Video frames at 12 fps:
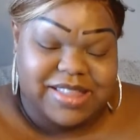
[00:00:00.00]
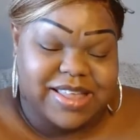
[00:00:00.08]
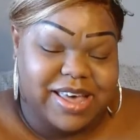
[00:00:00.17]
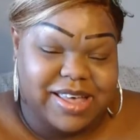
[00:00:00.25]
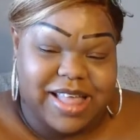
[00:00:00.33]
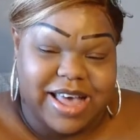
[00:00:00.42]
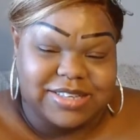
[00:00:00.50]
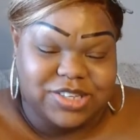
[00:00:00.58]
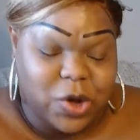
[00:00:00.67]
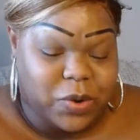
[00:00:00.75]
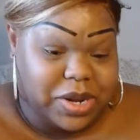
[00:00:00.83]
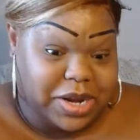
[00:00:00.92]
They like
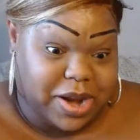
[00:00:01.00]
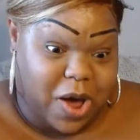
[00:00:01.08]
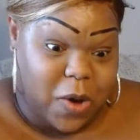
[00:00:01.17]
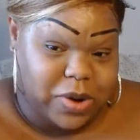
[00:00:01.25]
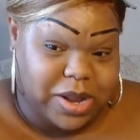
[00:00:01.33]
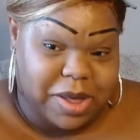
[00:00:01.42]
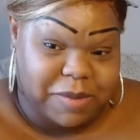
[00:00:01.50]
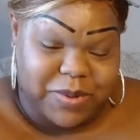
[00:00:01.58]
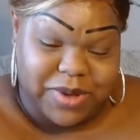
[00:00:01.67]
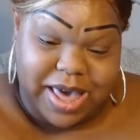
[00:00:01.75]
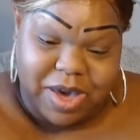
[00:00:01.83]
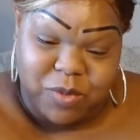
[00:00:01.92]
soaking it all up.
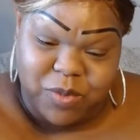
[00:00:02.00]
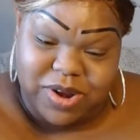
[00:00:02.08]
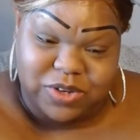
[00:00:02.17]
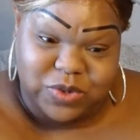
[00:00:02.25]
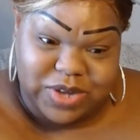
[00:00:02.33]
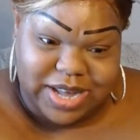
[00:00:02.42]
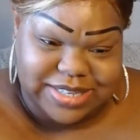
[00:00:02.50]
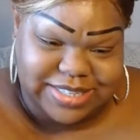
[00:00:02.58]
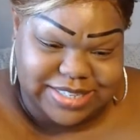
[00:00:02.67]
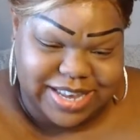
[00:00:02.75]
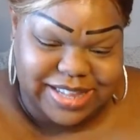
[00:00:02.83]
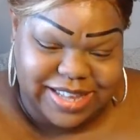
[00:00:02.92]
Okay, what else you got to
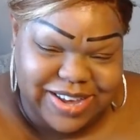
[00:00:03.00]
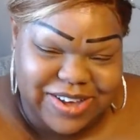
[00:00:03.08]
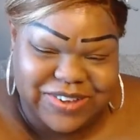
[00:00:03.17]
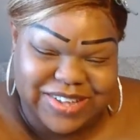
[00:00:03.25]
say, Leo?